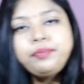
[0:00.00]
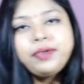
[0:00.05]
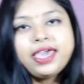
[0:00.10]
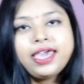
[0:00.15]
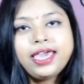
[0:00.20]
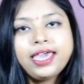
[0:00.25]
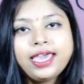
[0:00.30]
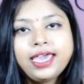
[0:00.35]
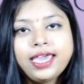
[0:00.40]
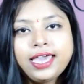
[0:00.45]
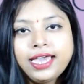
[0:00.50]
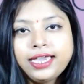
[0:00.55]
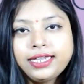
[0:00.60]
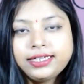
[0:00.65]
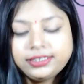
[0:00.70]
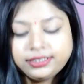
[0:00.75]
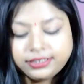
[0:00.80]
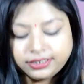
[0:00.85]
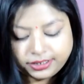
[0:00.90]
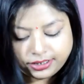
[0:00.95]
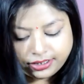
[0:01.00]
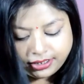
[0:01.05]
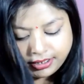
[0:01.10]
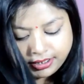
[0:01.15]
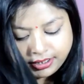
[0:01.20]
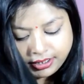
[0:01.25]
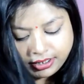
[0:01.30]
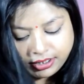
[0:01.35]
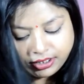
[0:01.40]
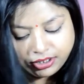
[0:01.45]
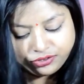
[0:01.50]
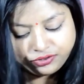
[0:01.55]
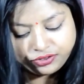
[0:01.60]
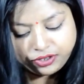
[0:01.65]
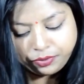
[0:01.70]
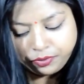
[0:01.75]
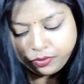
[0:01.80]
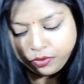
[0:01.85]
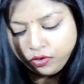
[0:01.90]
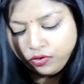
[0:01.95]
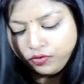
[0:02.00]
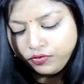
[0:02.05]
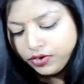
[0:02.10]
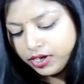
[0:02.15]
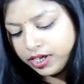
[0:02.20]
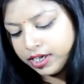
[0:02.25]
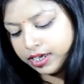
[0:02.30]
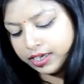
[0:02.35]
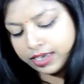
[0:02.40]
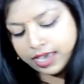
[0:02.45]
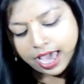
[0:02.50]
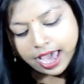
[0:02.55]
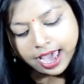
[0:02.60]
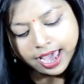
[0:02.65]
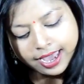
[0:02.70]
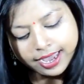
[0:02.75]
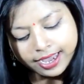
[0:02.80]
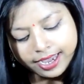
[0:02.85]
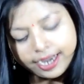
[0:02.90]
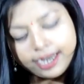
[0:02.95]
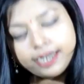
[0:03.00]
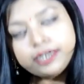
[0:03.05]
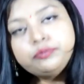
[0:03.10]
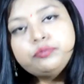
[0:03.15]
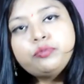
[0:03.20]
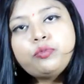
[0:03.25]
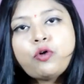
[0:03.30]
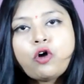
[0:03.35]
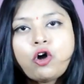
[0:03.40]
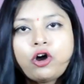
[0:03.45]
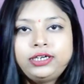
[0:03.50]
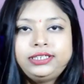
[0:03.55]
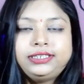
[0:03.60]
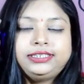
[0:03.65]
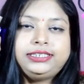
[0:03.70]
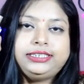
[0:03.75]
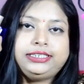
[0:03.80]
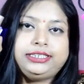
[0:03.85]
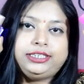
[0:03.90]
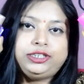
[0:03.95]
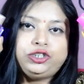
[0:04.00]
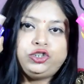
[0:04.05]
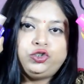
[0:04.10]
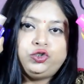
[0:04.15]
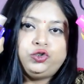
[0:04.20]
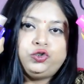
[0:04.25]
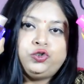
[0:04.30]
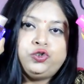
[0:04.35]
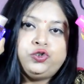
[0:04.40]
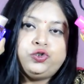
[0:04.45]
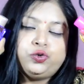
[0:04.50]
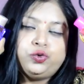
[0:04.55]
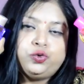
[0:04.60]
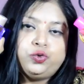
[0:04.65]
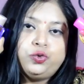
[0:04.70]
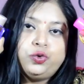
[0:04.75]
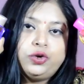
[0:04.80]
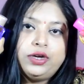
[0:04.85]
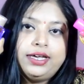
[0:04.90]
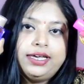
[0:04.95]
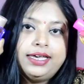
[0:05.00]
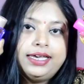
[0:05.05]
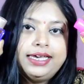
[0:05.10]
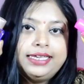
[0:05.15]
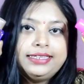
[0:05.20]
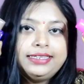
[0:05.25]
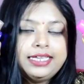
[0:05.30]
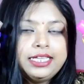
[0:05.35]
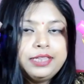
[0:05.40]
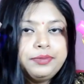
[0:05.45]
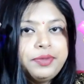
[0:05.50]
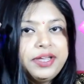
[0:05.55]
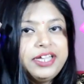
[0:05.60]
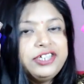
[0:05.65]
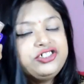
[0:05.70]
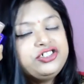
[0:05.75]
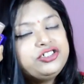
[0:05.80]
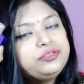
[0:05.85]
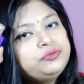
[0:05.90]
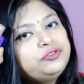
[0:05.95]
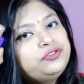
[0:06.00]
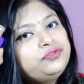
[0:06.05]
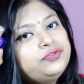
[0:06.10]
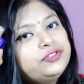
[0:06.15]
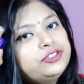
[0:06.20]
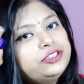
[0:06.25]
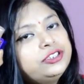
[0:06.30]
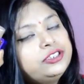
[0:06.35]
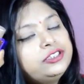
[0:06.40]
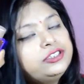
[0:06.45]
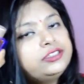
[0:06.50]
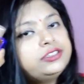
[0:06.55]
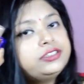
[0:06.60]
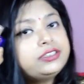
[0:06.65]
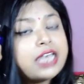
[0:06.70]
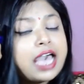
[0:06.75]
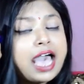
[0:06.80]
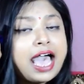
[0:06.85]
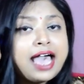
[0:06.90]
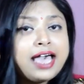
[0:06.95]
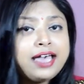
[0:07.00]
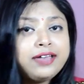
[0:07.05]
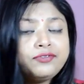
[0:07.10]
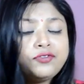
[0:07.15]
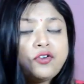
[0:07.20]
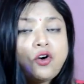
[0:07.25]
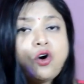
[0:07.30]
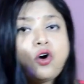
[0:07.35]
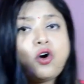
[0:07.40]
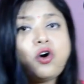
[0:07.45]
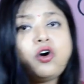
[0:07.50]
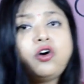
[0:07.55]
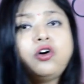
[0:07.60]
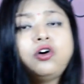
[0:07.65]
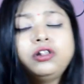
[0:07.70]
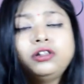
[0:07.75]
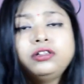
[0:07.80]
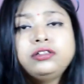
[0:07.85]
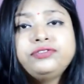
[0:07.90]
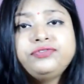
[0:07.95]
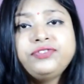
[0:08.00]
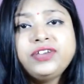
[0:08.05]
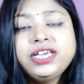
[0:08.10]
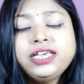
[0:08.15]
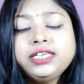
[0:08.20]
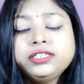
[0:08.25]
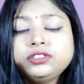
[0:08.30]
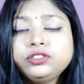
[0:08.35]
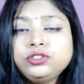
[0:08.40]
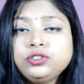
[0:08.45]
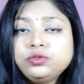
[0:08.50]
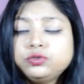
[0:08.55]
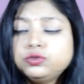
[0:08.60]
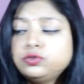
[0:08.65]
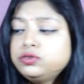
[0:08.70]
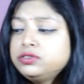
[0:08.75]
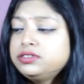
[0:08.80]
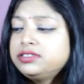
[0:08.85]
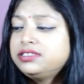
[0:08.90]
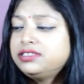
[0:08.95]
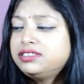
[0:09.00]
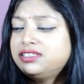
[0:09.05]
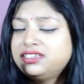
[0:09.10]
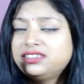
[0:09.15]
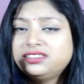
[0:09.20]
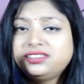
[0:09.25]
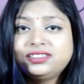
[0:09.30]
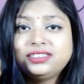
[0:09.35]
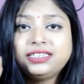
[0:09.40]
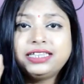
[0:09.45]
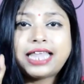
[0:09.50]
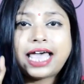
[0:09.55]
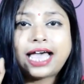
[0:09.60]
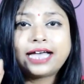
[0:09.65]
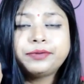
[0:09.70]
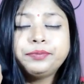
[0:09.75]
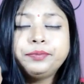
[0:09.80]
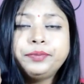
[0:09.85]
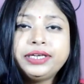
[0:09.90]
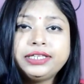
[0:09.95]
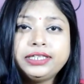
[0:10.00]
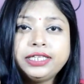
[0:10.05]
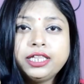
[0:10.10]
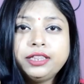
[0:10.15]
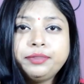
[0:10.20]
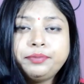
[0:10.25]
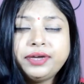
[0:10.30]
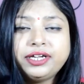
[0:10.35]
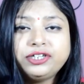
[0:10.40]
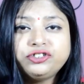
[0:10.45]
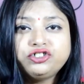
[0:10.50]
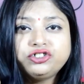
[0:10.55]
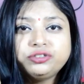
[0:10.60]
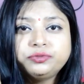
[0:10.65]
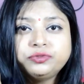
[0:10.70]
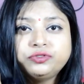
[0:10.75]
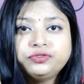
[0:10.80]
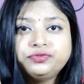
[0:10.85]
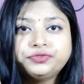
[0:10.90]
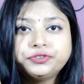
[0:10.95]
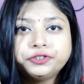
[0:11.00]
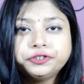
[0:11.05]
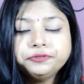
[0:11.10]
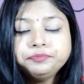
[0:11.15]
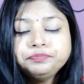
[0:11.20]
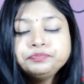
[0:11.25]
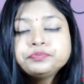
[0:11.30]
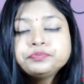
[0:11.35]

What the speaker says: paint removing, I had bought these two nail paint removers. I have always used this Lakme nail paint remover.